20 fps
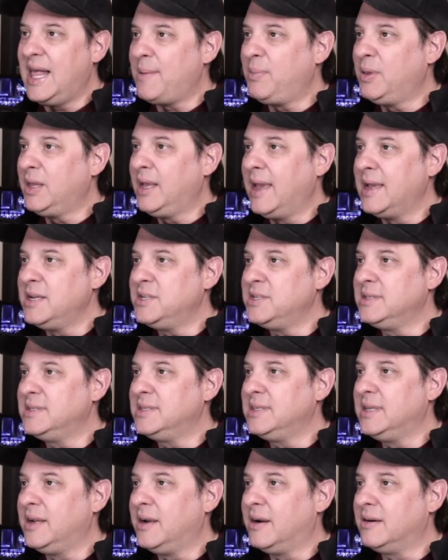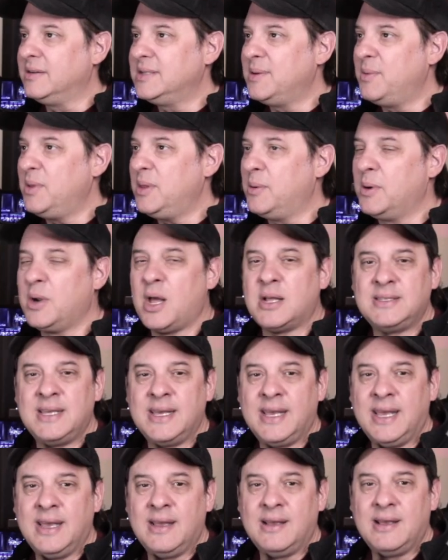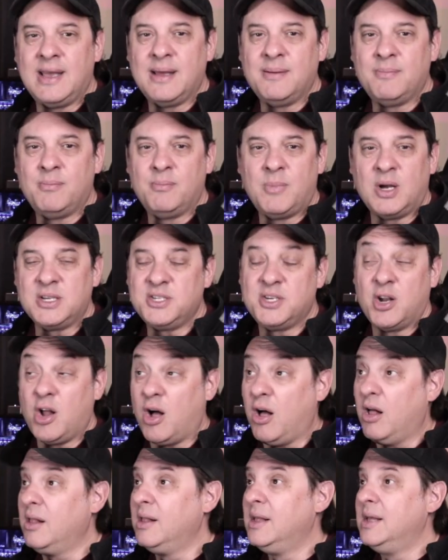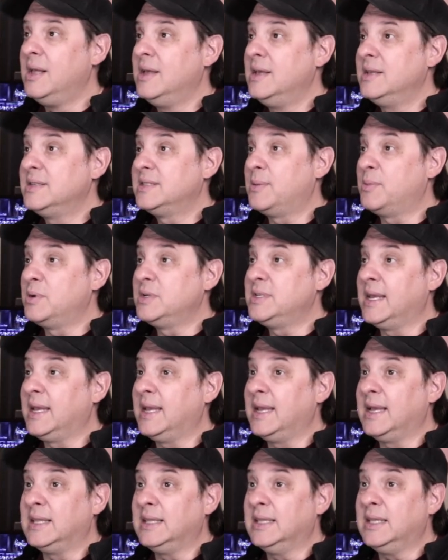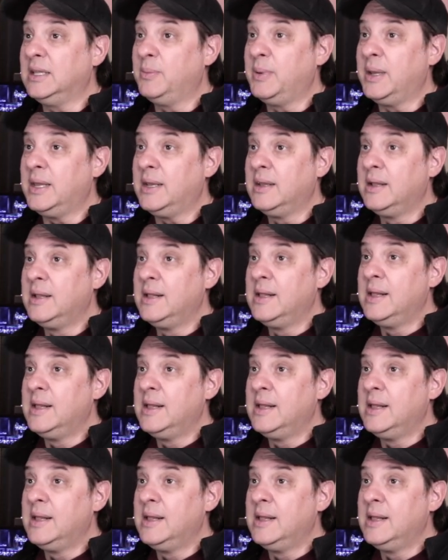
applications here. Some of them are not taking much at all. Some are taking a little bit.